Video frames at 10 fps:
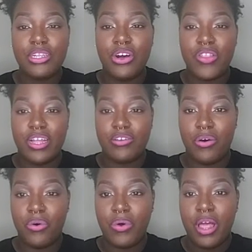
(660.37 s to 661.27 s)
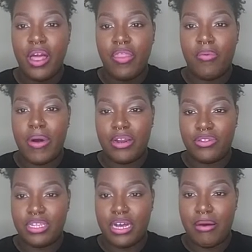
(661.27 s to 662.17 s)
So they told the
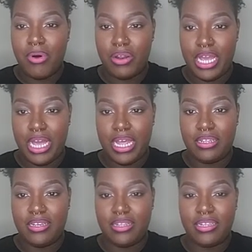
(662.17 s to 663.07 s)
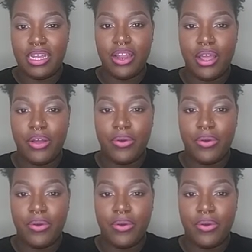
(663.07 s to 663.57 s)
models to come on in and to sit